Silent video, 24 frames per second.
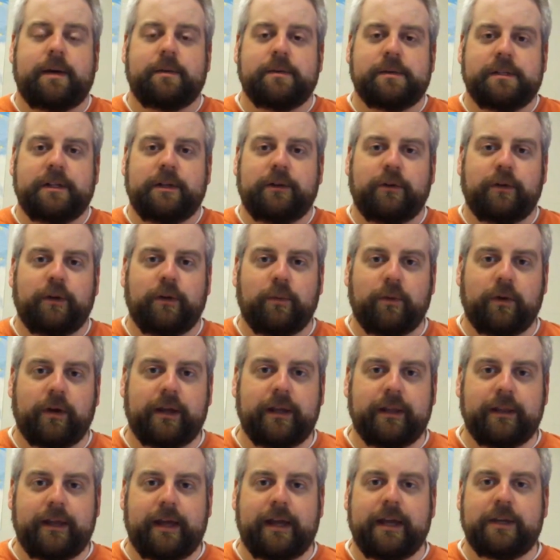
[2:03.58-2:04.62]
was literally
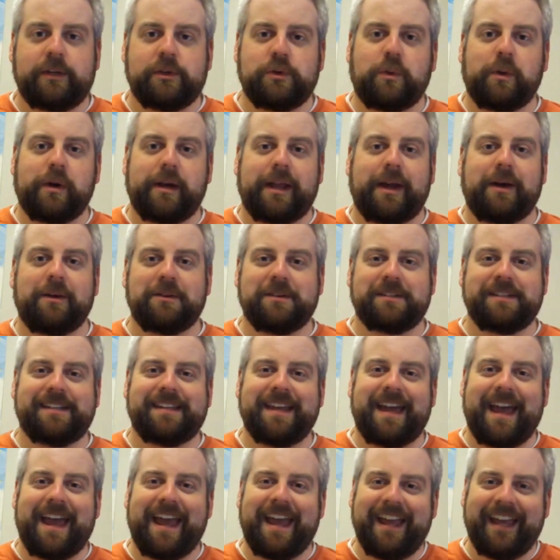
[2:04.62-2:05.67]
working like 20 hours a
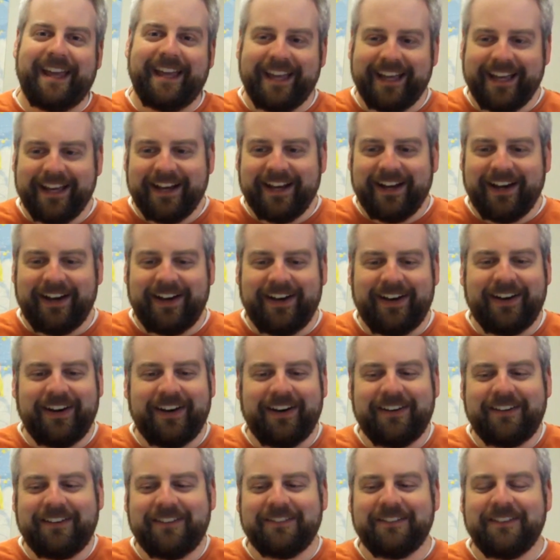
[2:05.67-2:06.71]
day.
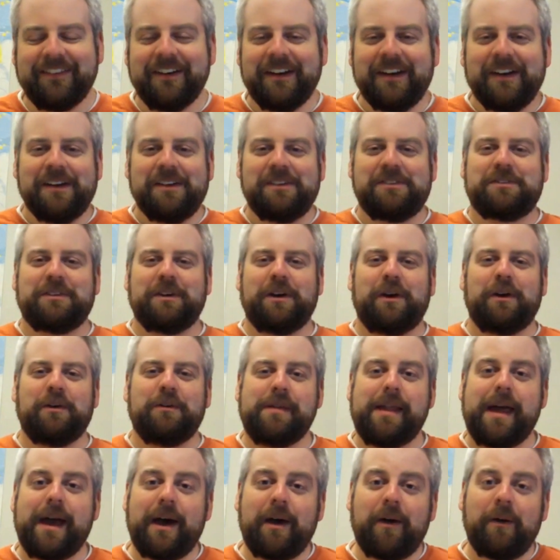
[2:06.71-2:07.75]
So
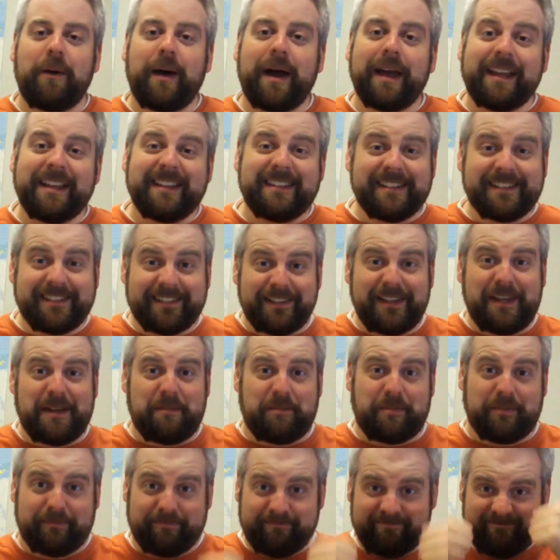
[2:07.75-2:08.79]
now I get to
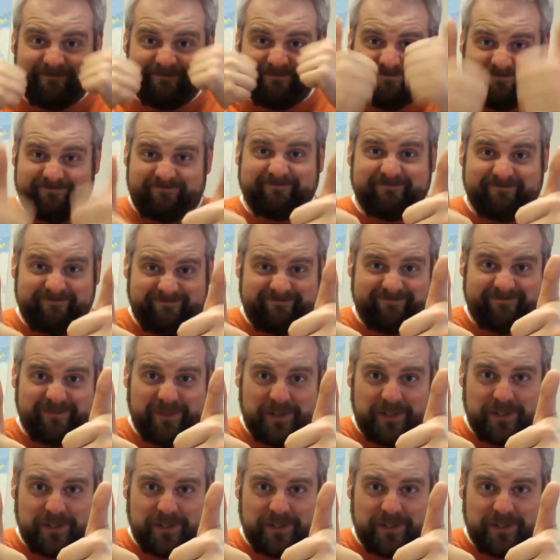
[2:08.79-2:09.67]
sleep, which